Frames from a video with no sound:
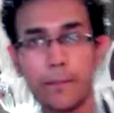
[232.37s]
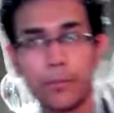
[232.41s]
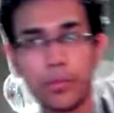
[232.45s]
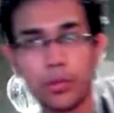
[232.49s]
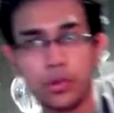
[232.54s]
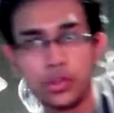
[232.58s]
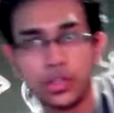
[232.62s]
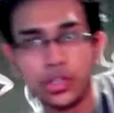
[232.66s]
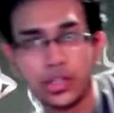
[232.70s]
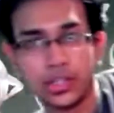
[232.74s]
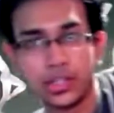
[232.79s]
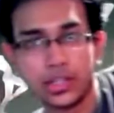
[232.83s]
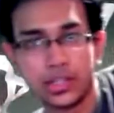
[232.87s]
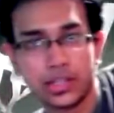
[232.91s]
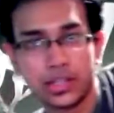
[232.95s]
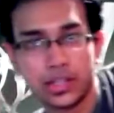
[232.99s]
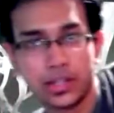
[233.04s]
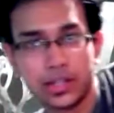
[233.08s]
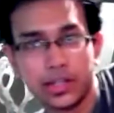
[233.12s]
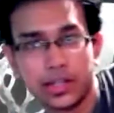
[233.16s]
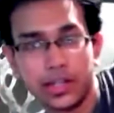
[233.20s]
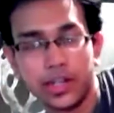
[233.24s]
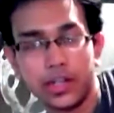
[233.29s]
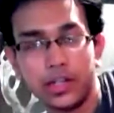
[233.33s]
put it
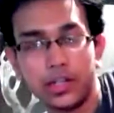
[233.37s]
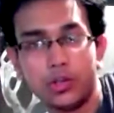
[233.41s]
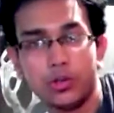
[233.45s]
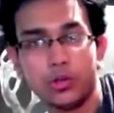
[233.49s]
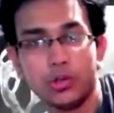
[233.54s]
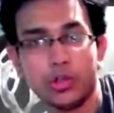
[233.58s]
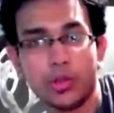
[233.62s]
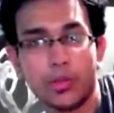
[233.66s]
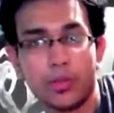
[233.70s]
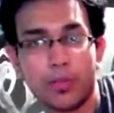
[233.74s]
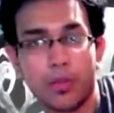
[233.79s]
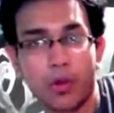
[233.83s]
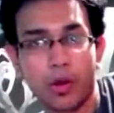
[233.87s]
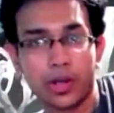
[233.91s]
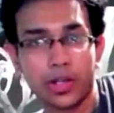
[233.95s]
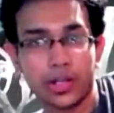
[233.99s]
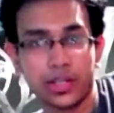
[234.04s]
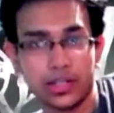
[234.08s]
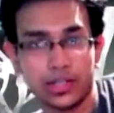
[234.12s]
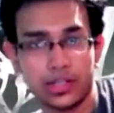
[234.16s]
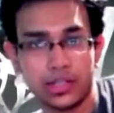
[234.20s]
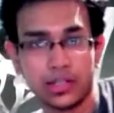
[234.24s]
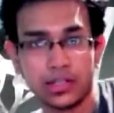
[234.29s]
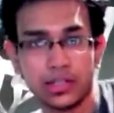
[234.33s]
into your
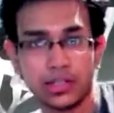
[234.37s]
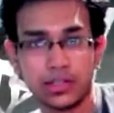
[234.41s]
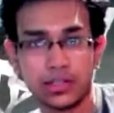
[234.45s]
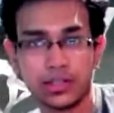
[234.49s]
pocket.